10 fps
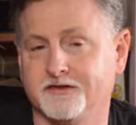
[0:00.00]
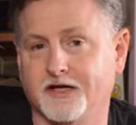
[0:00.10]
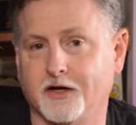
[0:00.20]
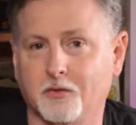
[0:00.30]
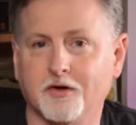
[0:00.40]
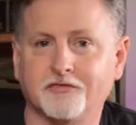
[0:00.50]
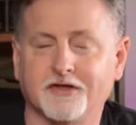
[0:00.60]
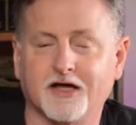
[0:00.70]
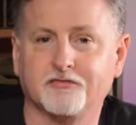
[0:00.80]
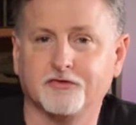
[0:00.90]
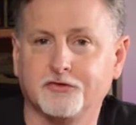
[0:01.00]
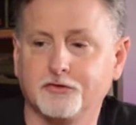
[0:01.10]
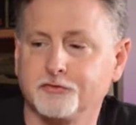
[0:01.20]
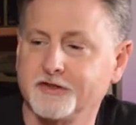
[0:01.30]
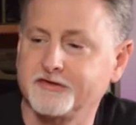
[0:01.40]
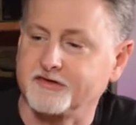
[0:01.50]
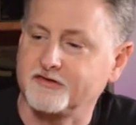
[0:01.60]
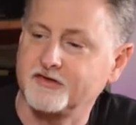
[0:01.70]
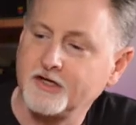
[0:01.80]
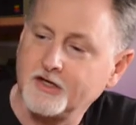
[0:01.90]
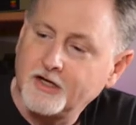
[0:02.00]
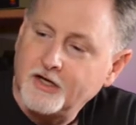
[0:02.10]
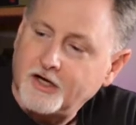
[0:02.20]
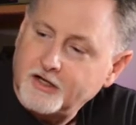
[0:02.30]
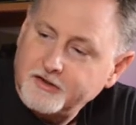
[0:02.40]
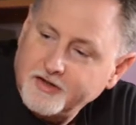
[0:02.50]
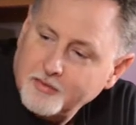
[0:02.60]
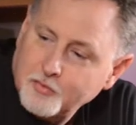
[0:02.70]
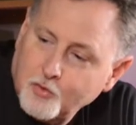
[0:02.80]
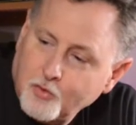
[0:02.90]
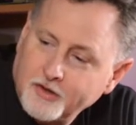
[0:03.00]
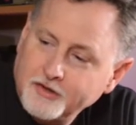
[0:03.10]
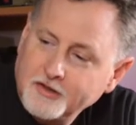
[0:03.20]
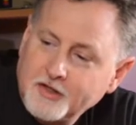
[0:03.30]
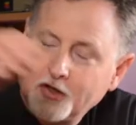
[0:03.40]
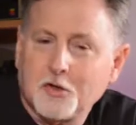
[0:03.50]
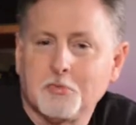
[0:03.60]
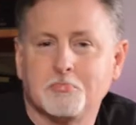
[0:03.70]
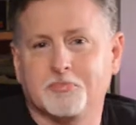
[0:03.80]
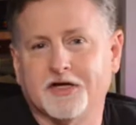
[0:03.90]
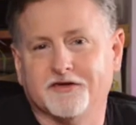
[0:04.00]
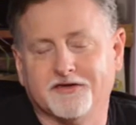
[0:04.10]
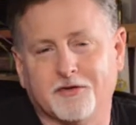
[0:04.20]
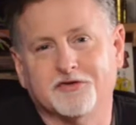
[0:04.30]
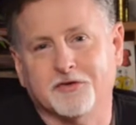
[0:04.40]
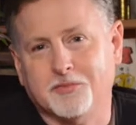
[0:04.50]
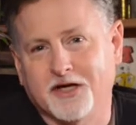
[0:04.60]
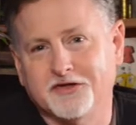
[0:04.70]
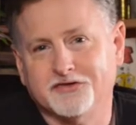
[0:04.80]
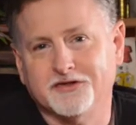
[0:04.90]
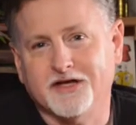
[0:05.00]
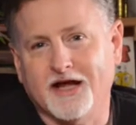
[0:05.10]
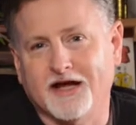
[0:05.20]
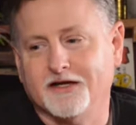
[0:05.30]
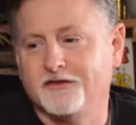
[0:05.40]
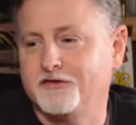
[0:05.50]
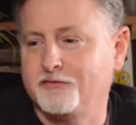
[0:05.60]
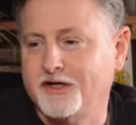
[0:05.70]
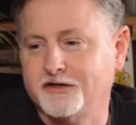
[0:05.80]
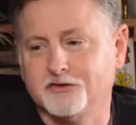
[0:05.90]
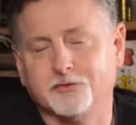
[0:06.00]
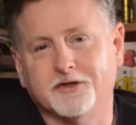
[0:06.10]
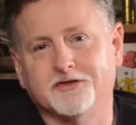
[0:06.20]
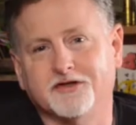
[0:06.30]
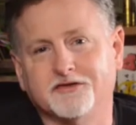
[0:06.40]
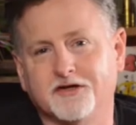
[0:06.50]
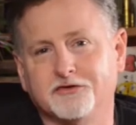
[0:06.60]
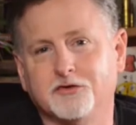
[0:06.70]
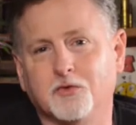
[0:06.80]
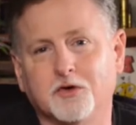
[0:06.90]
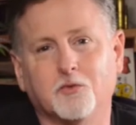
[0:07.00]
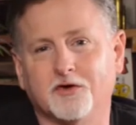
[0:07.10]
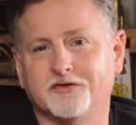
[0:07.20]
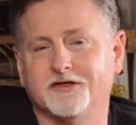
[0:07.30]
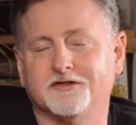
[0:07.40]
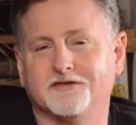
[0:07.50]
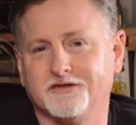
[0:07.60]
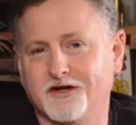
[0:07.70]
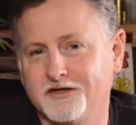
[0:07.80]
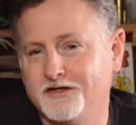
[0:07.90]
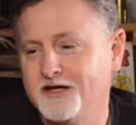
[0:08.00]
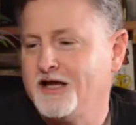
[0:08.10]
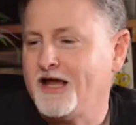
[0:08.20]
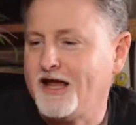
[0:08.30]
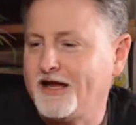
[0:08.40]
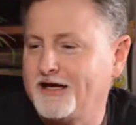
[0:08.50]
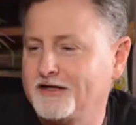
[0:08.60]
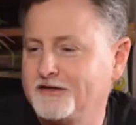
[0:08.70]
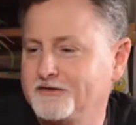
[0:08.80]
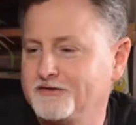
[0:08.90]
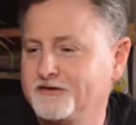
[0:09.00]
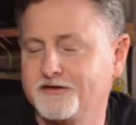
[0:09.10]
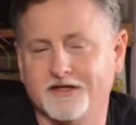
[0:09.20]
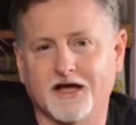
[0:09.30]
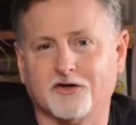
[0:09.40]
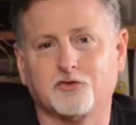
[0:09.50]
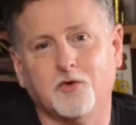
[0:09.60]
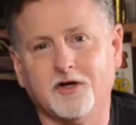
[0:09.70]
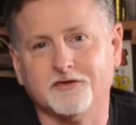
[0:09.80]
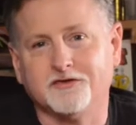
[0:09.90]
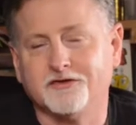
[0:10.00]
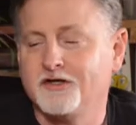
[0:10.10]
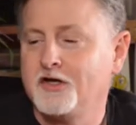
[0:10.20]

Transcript: Now, I went for that for two reasons. Number one, because I was impatient and the regular 2600 one wasn't in stock and the X was.